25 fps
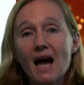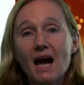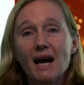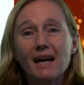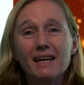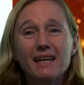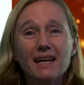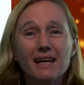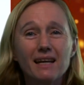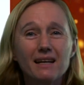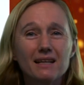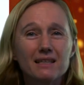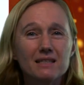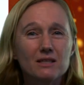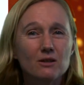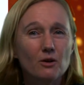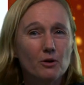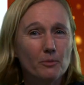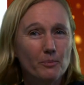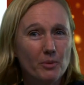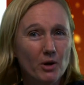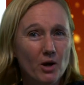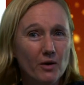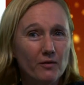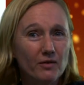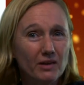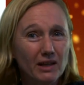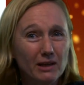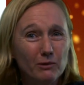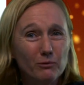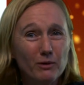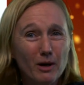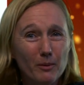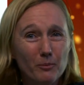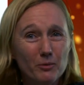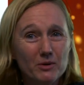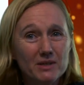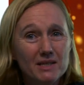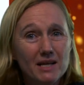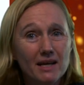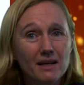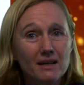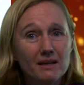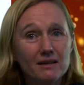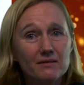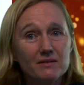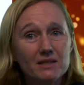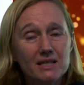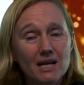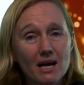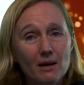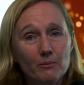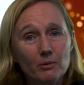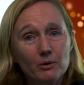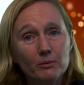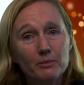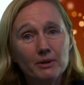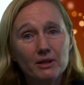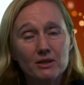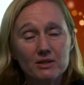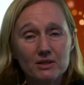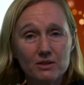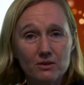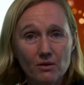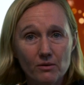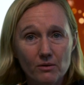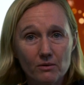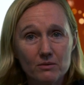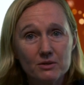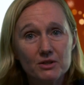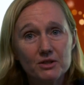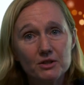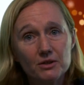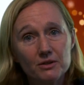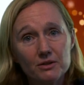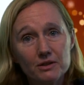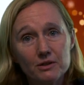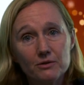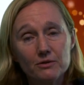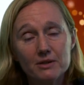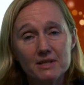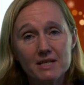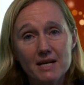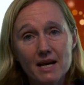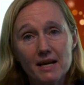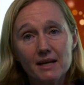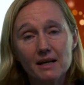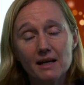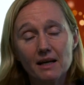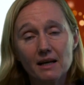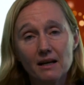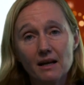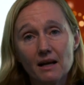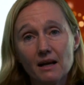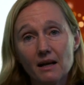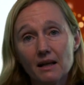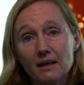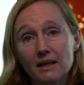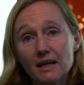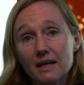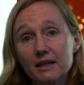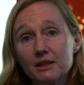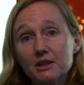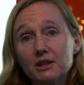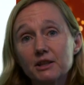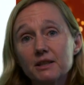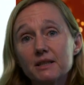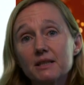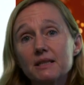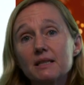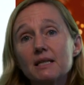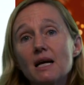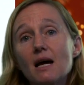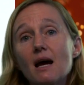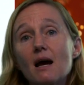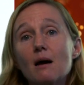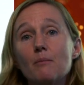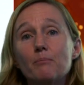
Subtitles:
Again, it's not a perfectly representative sample because not all students are attending lectures,